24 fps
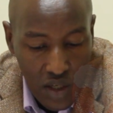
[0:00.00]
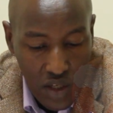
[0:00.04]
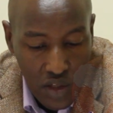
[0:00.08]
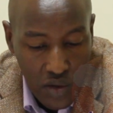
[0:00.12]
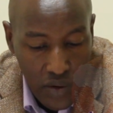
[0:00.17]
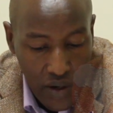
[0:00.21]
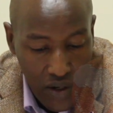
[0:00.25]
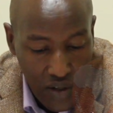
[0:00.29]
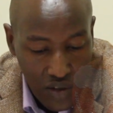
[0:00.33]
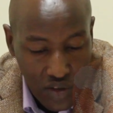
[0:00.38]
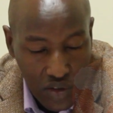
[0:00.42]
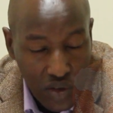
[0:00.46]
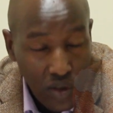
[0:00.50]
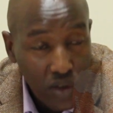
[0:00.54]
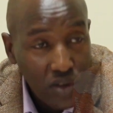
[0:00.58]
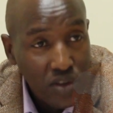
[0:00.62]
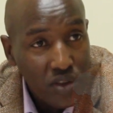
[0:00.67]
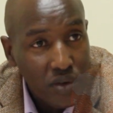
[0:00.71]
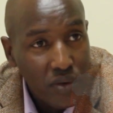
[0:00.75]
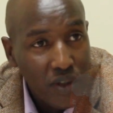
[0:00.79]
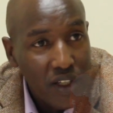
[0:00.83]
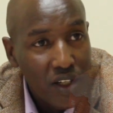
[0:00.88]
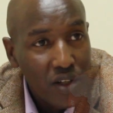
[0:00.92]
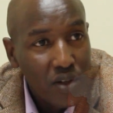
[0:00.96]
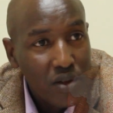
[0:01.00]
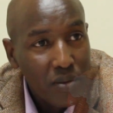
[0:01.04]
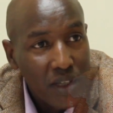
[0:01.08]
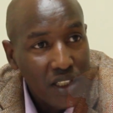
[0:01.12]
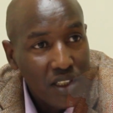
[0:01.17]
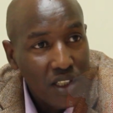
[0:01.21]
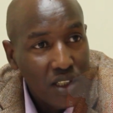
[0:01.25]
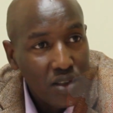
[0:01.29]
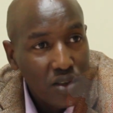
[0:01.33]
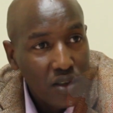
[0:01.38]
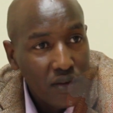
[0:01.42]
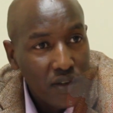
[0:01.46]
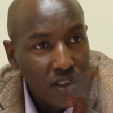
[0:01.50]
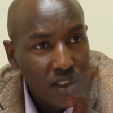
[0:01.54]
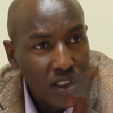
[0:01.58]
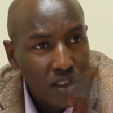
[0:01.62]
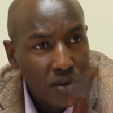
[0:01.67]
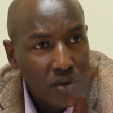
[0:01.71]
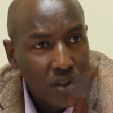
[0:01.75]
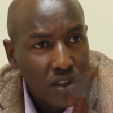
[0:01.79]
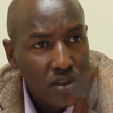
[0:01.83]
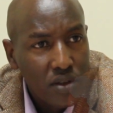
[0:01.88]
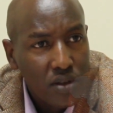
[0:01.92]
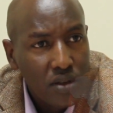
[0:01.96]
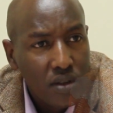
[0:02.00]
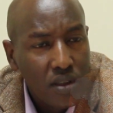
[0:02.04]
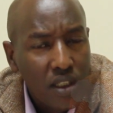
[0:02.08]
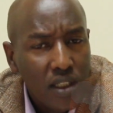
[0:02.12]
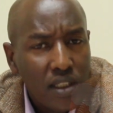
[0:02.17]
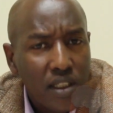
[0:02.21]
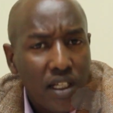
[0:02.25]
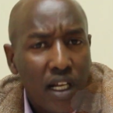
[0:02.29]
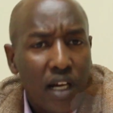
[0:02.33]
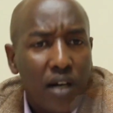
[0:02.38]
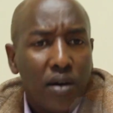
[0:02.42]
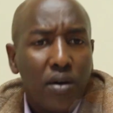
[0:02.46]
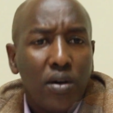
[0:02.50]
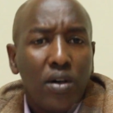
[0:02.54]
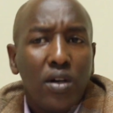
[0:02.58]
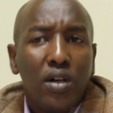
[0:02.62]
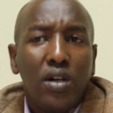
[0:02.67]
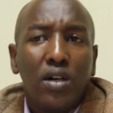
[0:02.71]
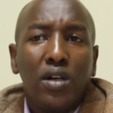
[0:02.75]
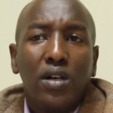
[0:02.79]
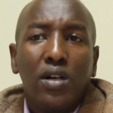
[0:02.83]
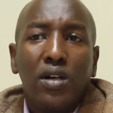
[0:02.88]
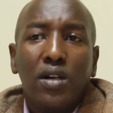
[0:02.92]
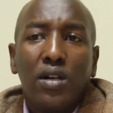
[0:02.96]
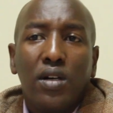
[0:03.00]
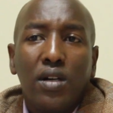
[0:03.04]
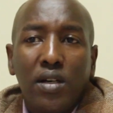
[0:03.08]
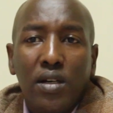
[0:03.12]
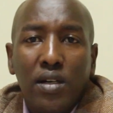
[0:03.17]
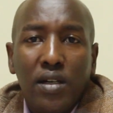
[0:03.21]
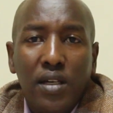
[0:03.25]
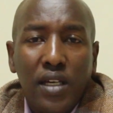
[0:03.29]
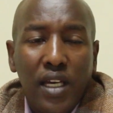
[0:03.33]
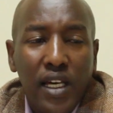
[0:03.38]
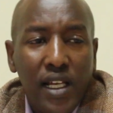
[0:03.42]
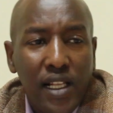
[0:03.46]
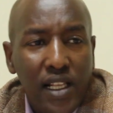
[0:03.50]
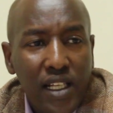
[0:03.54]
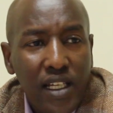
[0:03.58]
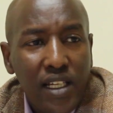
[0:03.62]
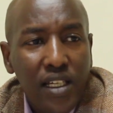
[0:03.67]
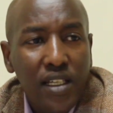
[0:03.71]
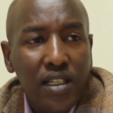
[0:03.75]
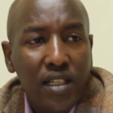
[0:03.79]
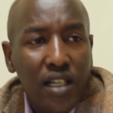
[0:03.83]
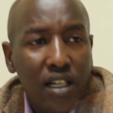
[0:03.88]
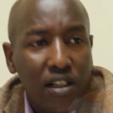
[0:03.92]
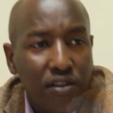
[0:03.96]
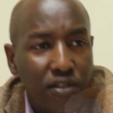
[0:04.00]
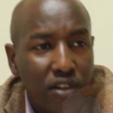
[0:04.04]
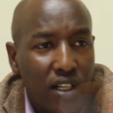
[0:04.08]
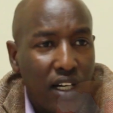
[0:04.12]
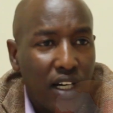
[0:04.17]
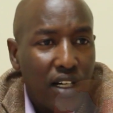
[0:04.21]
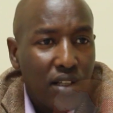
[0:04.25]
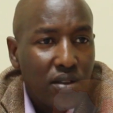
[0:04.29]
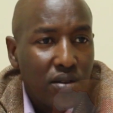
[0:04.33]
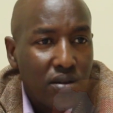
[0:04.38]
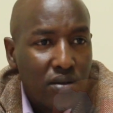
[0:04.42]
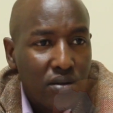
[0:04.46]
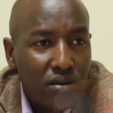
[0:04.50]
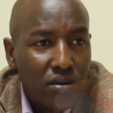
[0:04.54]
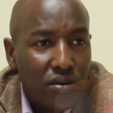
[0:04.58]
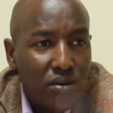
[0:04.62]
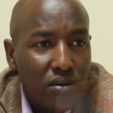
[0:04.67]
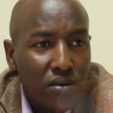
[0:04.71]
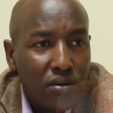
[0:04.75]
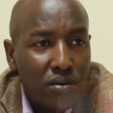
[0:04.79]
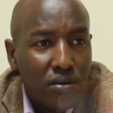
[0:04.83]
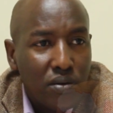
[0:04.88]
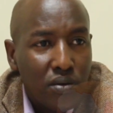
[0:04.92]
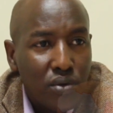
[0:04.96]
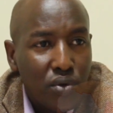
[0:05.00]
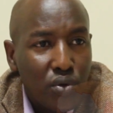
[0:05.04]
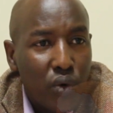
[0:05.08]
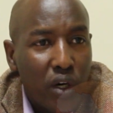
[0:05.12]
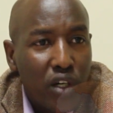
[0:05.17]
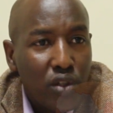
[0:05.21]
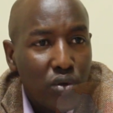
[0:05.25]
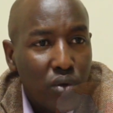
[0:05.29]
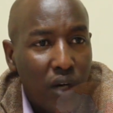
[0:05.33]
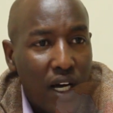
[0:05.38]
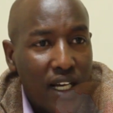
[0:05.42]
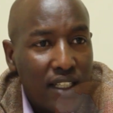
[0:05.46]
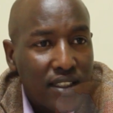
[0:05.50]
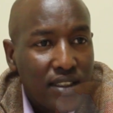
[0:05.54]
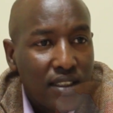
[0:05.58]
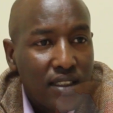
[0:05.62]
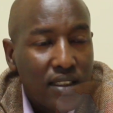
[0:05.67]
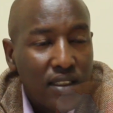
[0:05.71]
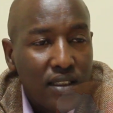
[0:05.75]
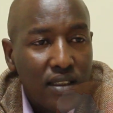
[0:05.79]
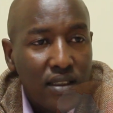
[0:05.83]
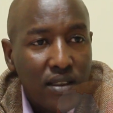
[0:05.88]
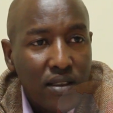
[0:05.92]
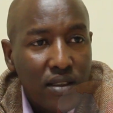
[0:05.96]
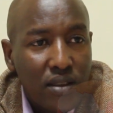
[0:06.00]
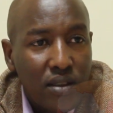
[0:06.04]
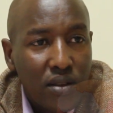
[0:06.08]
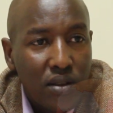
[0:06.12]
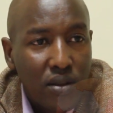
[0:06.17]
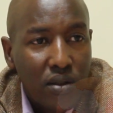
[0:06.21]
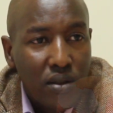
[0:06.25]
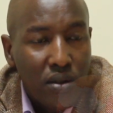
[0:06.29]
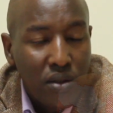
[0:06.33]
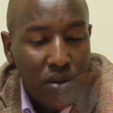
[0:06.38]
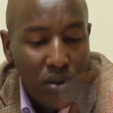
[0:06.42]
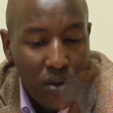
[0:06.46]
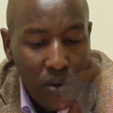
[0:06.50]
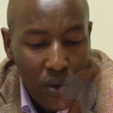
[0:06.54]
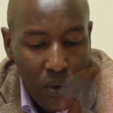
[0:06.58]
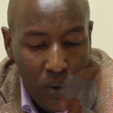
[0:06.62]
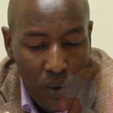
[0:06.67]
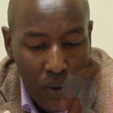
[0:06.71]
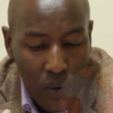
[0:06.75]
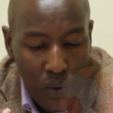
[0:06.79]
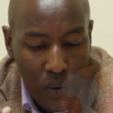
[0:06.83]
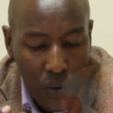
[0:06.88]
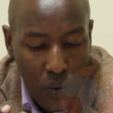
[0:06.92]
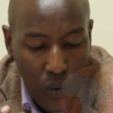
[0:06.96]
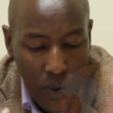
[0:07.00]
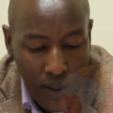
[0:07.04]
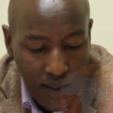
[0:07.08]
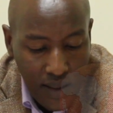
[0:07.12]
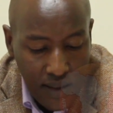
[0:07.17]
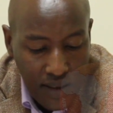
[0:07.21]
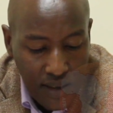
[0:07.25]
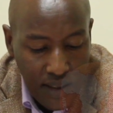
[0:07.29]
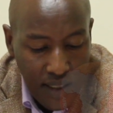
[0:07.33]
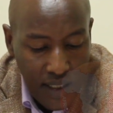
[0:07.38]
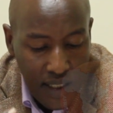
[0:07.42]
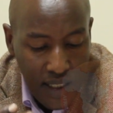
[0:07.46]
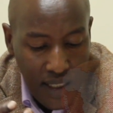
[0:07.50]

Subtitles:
you are resourceful in matters of integration. Now, LA Africa would want to ask, what is the